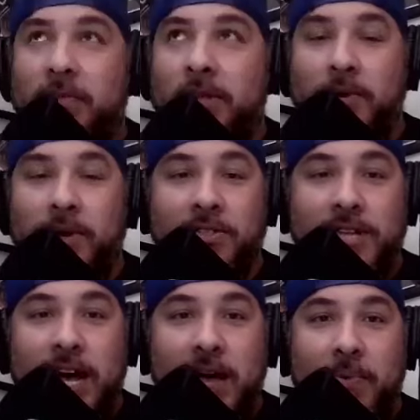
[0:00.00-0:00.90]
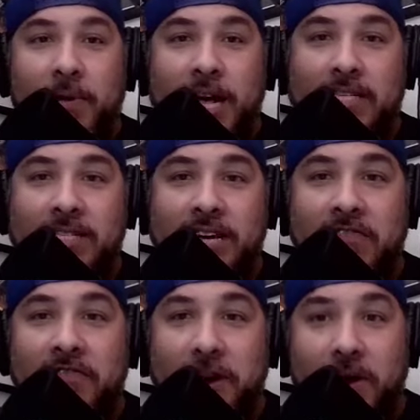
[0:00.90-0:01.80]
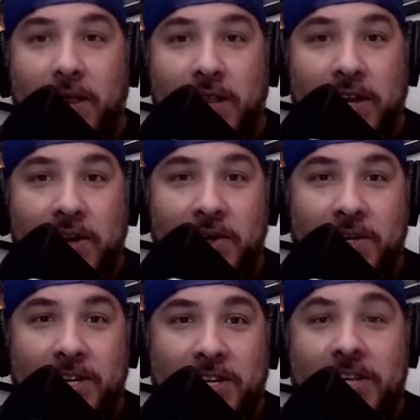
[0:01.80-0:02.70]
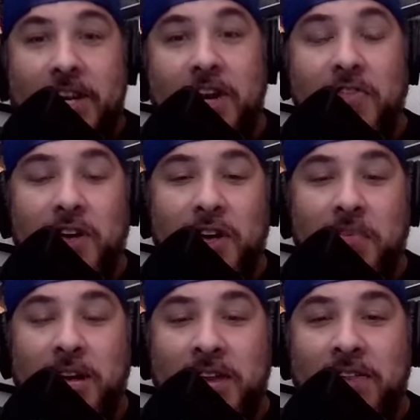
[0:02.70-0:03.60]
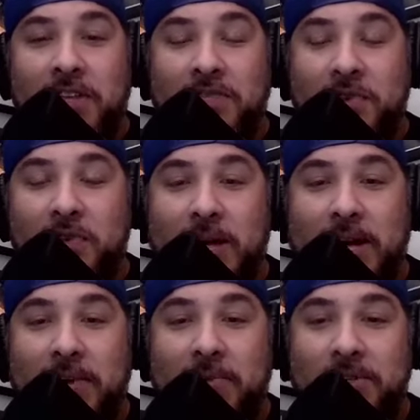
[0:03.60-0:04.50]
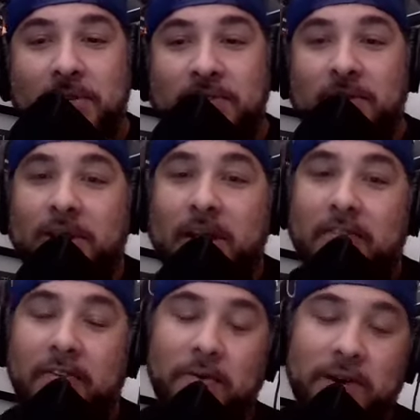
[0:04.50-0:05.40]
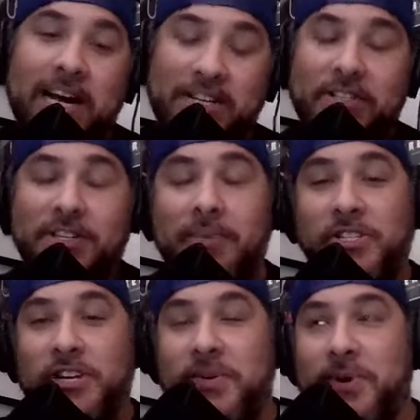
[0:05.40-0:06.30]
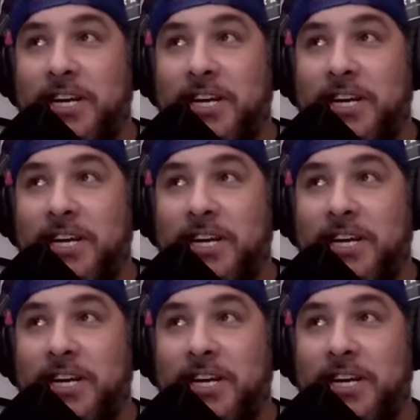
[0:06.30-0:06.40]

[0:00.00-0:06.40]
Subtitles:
Lily Rose Depp has seen very little of him in this full makeup too. So a lot of her reaction is going to be genuine.